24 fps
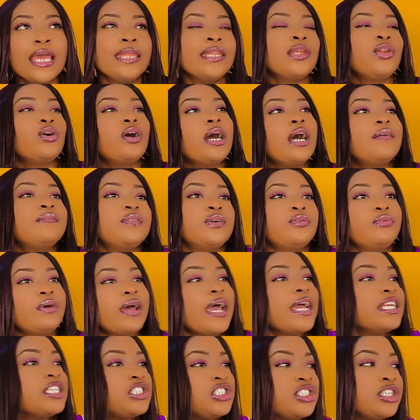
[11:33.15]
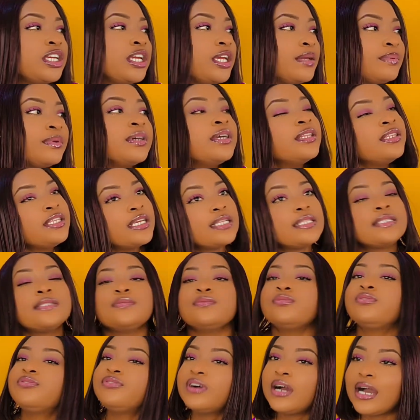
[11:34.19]
They don't have the right shape, they're
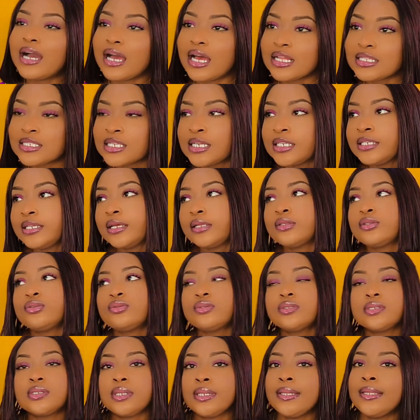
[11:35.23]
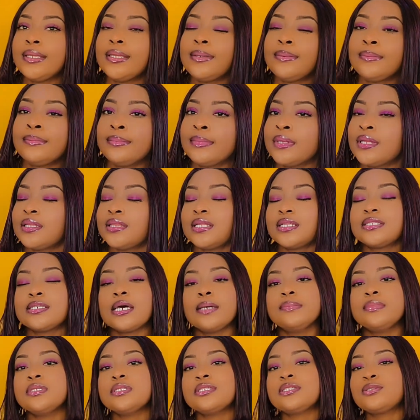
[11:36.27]
too fat, they're too slim, the
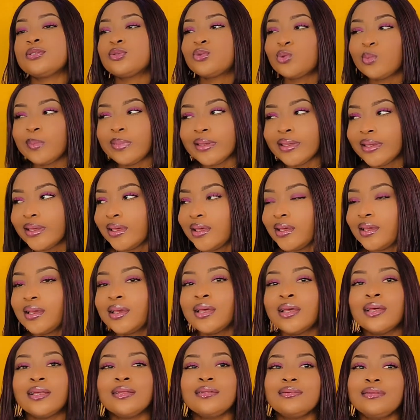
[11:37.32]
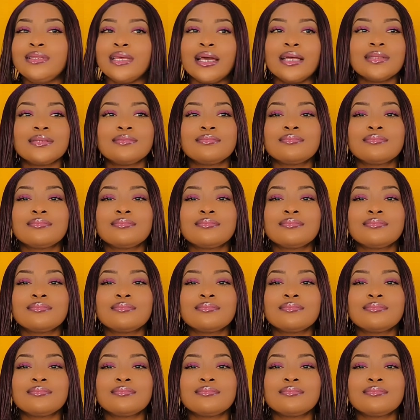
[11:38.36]
tummy is too big, they